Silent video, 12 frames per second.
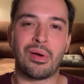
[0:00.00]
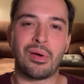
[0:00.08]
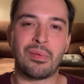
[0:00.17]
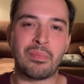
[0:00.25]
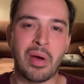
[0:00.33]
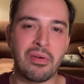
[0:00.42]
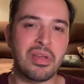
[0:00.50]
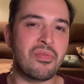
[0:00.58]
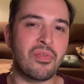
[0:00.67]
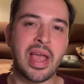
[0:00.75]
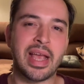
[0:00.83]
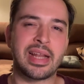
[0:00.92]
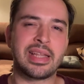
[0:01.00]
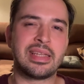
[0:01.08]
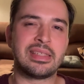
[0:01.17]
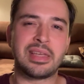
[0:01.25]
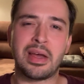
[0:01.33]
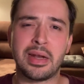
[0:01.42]
Murray
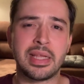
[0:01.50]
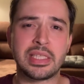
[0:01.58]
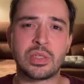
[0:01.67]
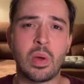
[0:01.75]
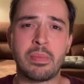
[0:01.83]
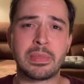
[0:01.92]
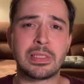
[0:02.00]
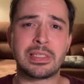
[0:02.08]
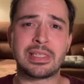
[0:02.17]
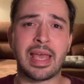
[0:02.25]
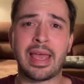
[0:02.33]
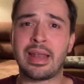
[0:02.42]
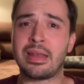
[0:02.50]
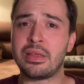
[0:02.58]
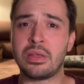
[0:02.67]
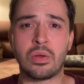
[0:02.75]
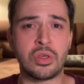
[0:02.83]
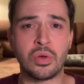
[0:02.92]
Franklin turning to him and saying,
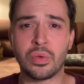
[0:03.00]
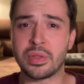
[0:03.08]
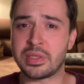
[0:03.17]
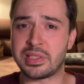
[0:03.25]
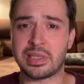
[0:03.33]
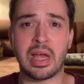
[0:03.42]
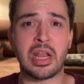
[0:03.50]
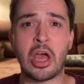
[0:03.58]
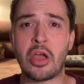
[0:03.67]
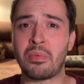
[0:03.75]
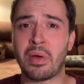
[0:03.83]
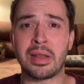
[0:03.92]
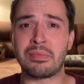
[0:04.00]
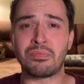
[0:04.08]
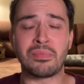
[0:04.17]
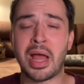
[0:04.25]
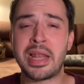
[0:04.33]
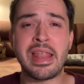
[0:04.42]
"You know, you're the son
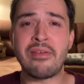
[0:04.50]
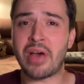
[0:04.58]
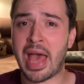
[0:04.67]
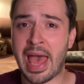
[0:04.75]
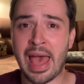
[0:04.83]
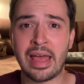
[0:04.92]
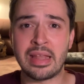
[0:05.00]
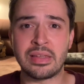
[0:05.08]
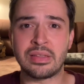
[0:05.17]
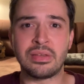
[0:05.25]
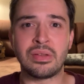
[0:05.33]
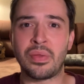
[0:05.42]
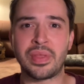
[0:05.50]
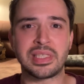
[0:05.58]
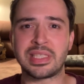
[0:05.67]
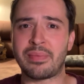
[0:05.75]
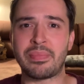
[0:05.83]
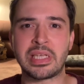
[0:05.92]
I never had. You know, there's
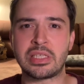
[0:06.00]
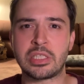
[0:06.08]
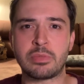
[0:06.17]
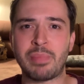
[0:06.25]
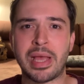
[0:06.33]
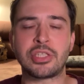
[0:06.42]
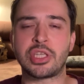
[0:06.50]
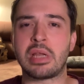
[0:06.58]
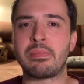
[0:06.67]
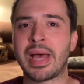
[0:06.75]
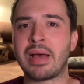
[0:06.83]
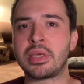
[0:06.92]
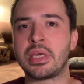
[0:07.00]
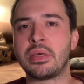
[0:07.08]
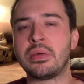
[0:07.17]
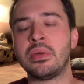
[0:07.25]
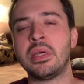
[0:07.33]
something special about you."